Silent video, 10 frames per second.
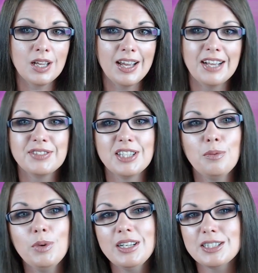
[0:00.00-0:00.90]
If
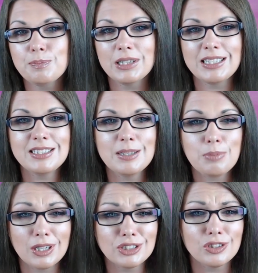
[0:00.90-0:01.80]
someone is placing
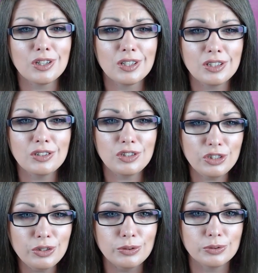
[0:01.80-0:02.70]
pressure on
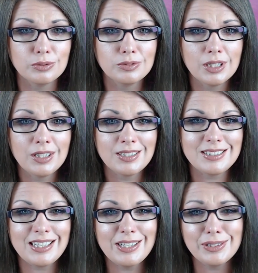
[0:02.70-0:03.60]
you
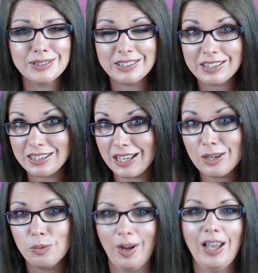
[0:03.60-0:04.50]
to heal
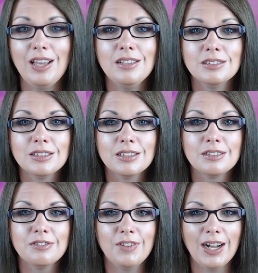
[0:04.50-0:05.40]
their way,
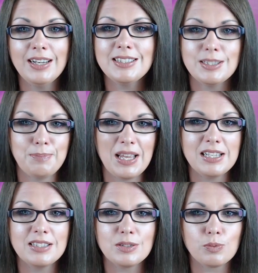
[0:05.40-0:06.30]
find a
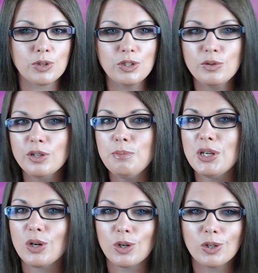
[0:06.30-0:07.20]
space where you can be
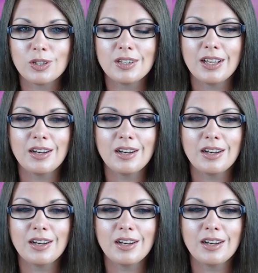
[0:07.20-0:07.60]
heard and